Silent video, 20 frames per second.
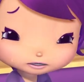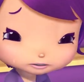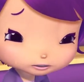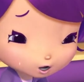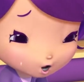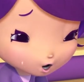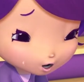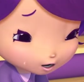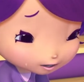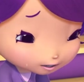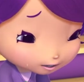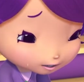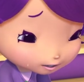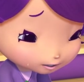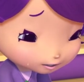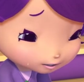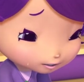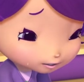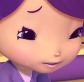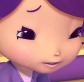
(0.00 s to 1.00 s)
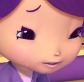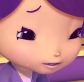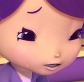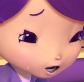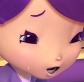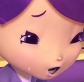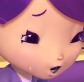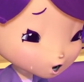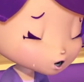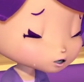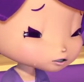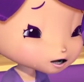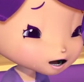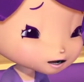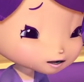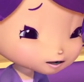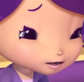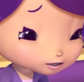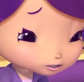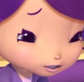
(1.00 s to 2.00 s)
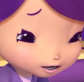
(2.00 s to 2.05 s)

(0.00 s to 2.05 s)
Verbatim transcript: so I'm not in the